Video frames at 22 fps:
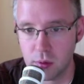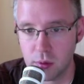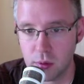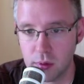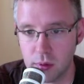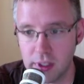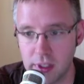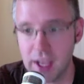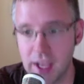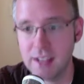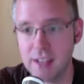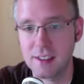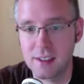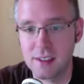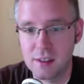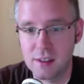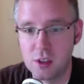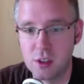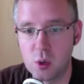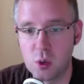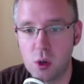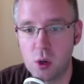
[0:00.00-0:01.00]
Yes,
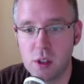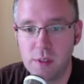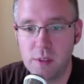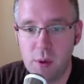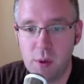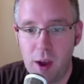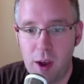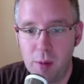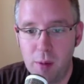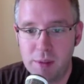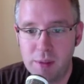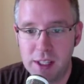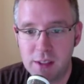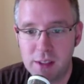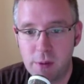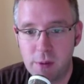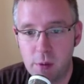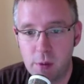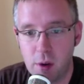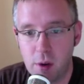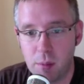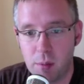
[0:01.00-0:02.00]
the Georgia View help desk
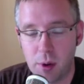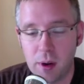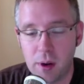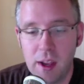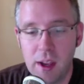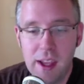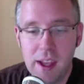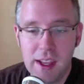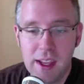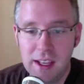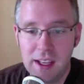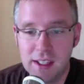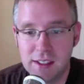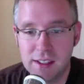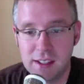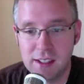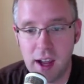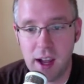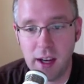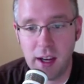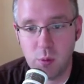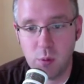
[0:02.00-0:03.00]
phone number is
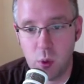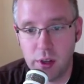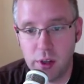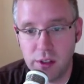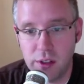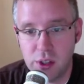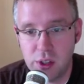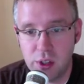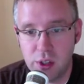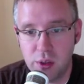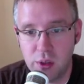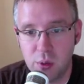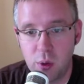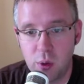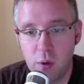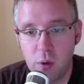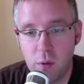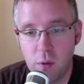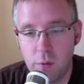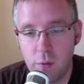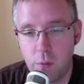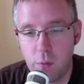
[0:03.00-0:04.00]

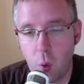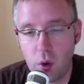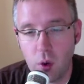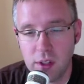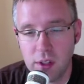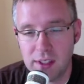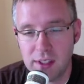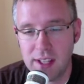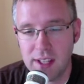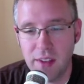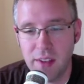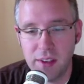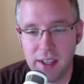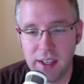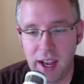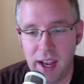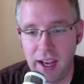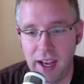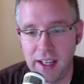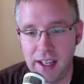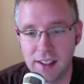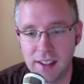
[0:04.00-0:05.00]

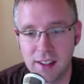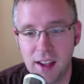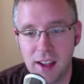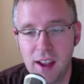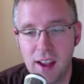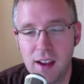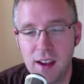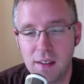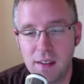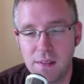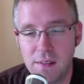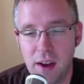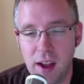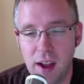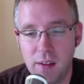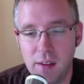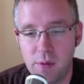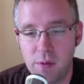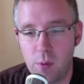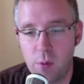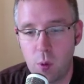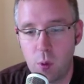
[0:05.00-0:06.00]

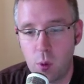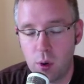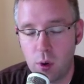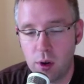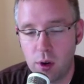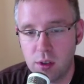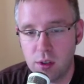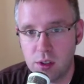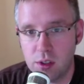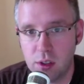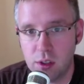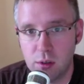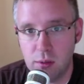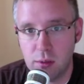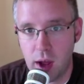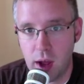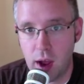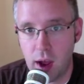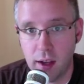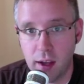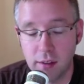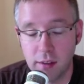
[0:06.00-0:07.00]

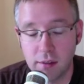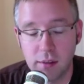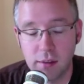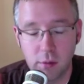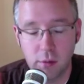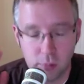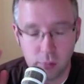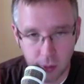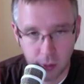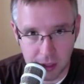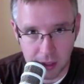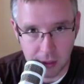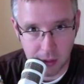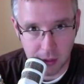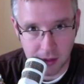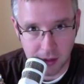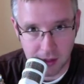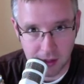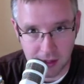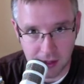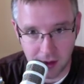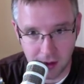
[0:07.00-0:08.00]
912-478-5429. Really write
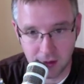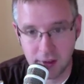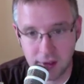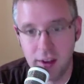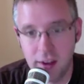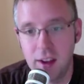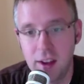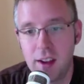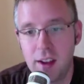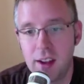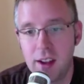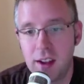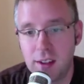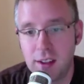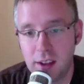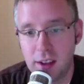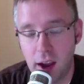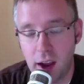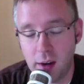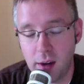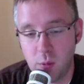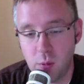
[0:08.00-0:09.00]
that down.
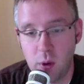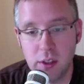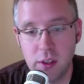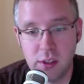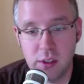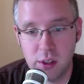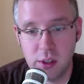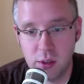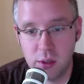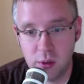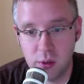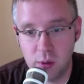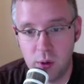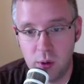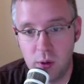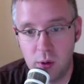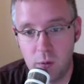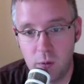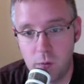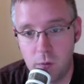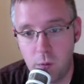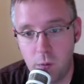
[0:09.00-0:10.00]

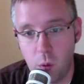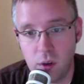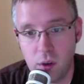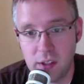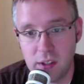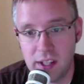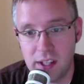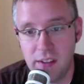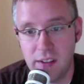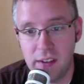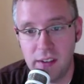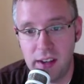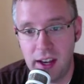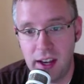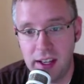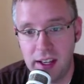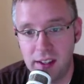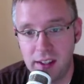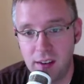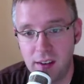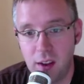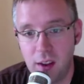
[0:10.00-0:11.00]

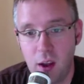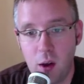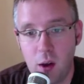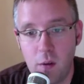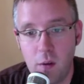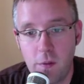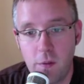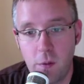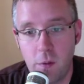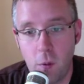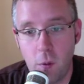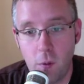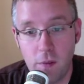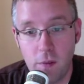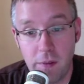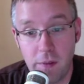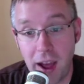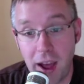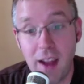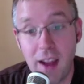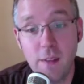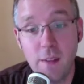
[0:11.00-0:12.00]
912-478-5429.
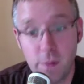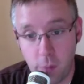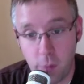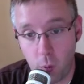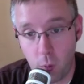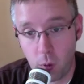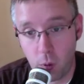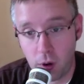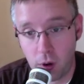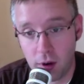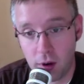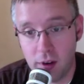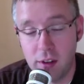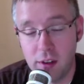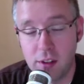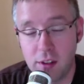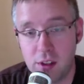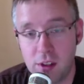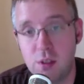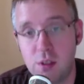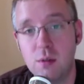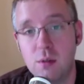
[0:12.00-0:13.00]

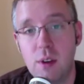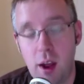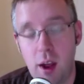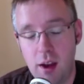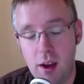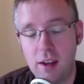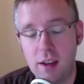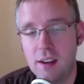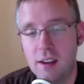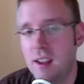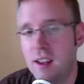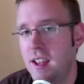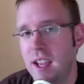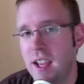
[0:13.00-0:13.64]
5429.